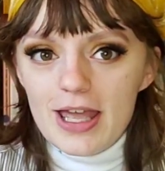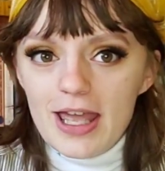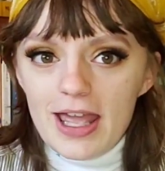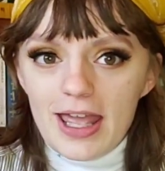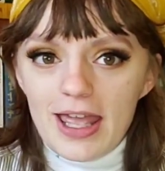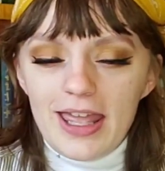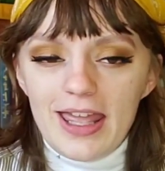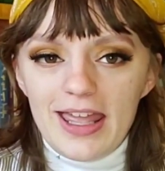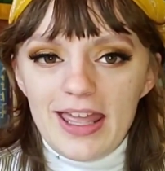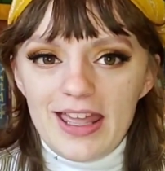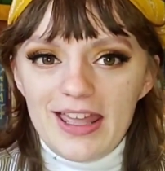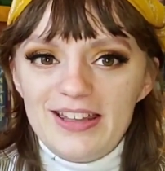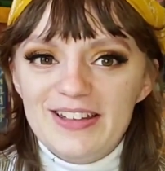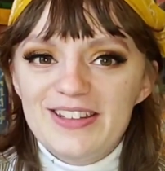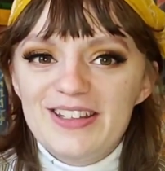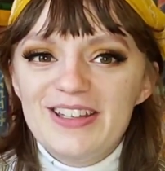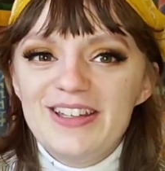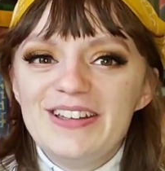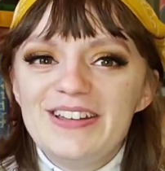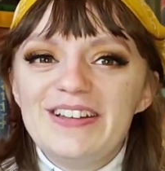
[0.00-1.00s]

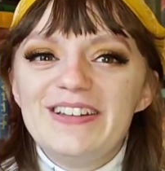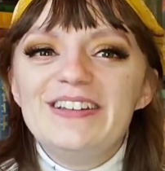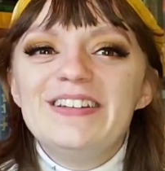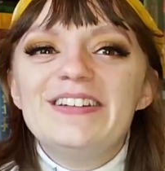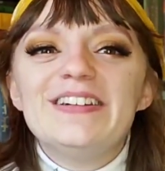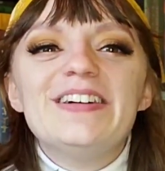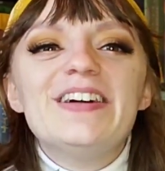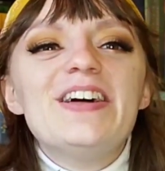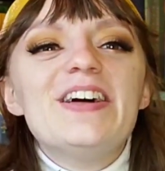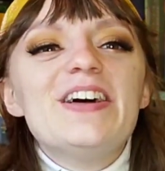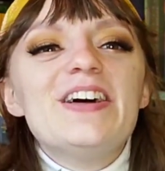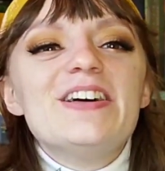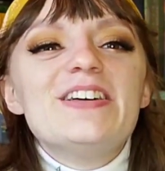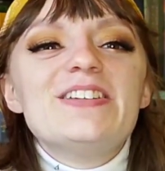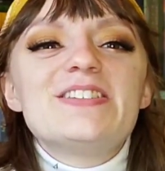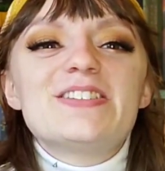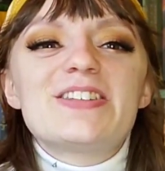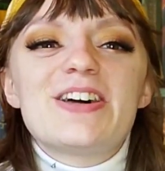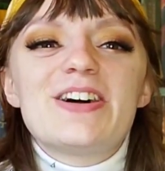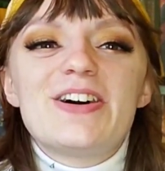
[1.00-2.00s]
And
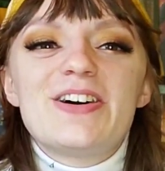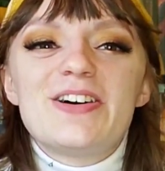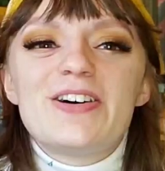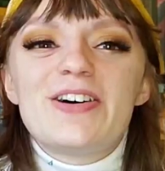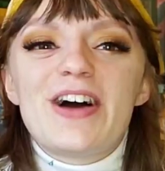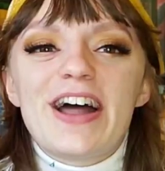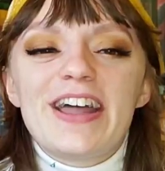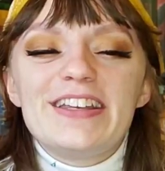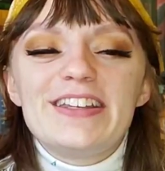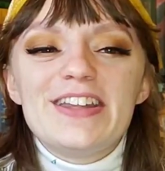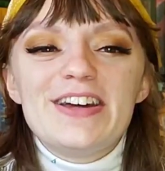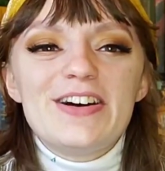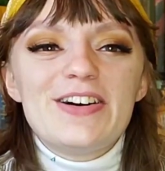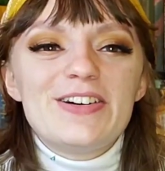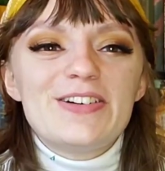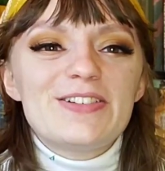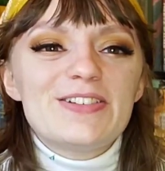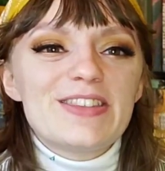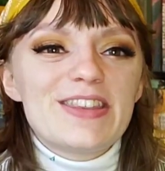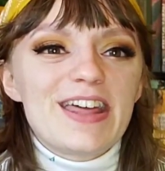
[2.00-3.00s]
so I
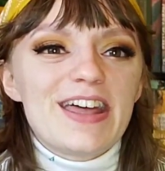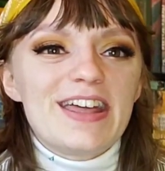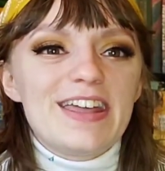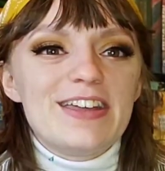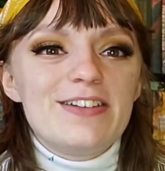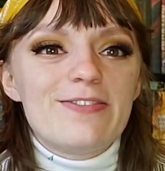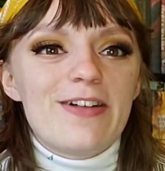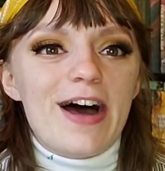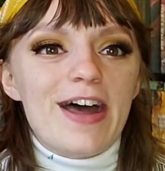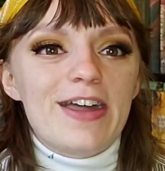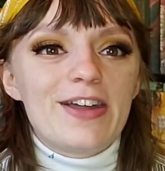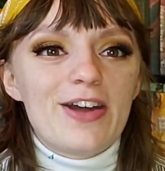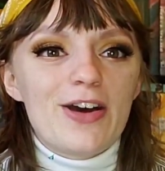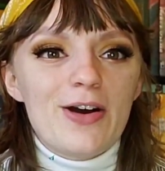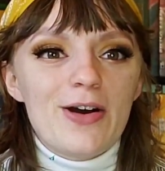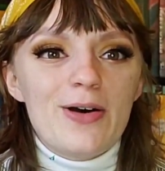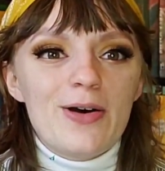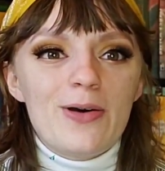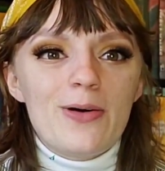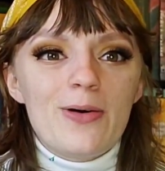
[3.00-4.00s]
know that if I
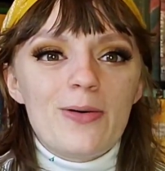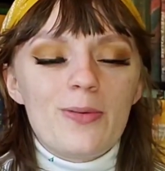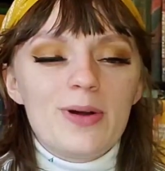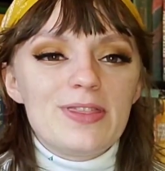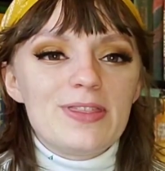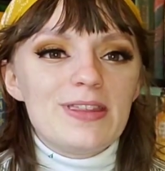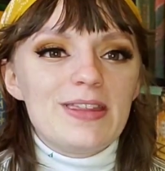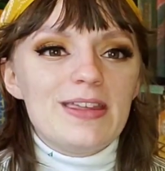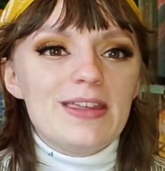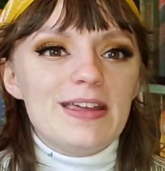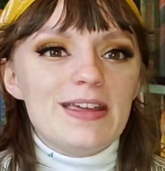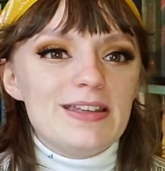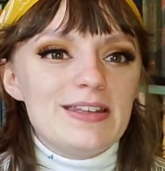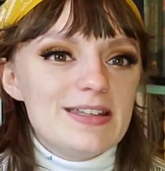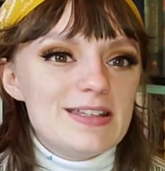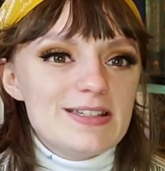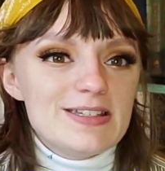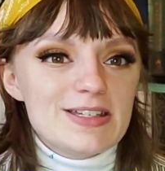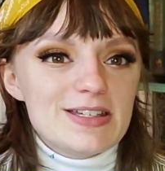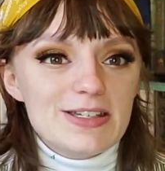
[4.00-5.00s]
go with the
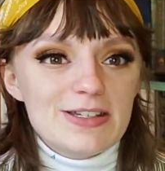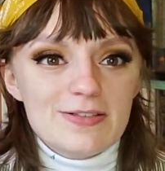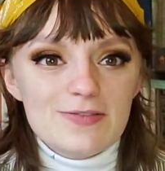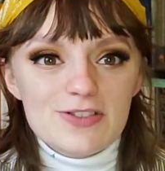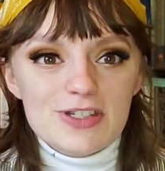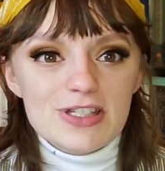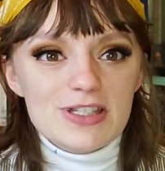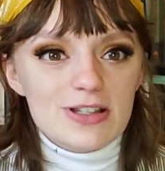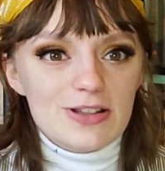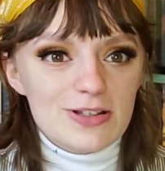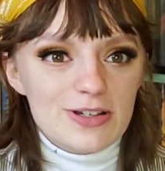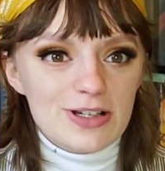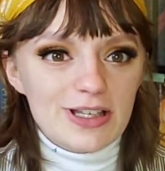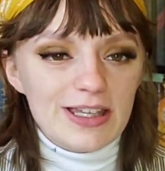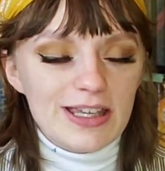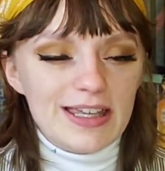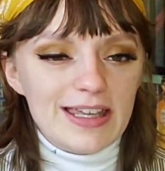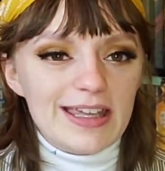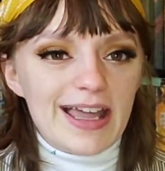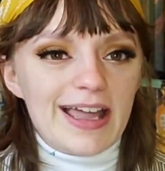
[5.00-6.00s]
intention of just
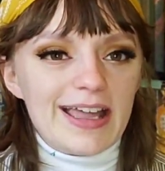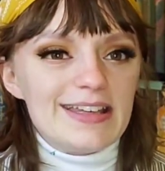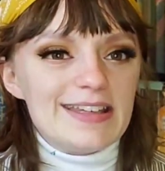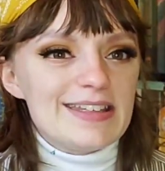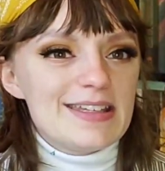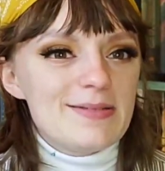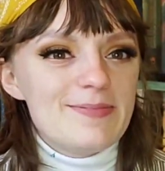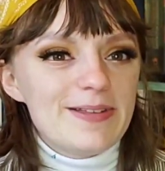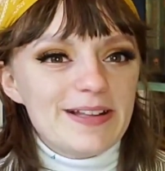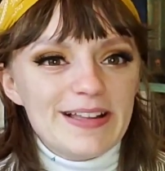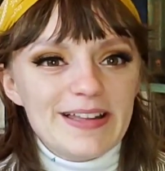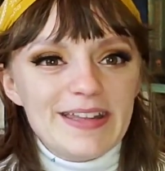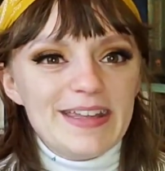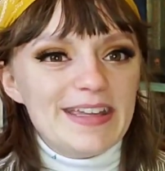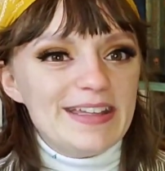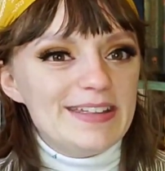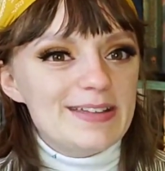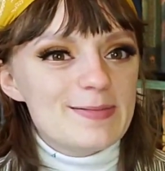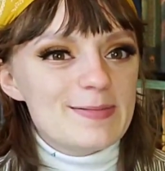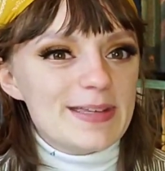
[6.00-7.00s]
looking, I typically
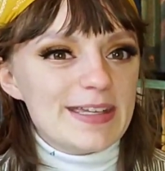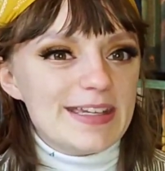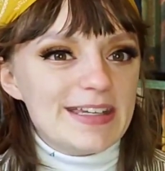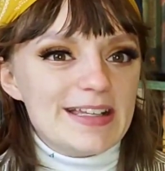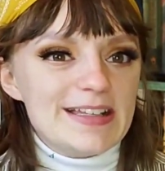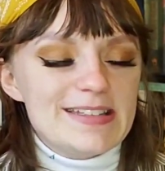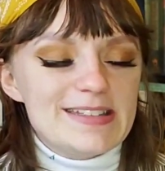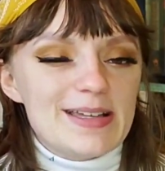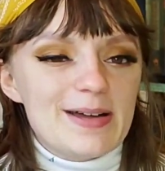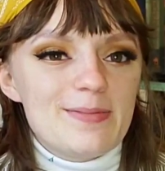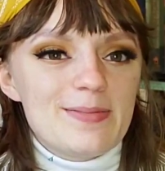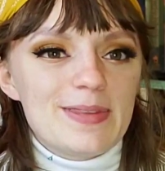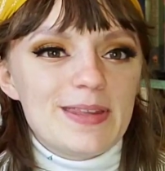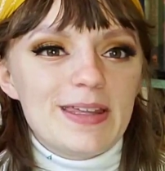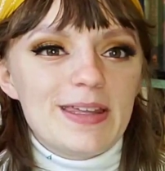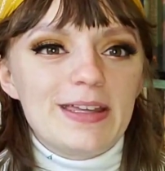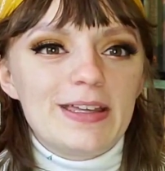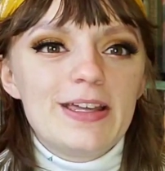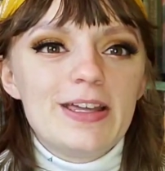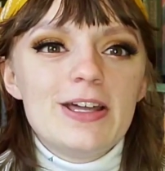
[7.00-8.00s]
end up getting
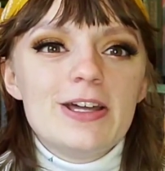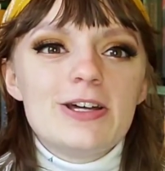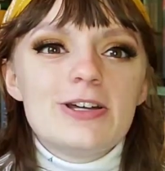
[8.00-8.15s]
something.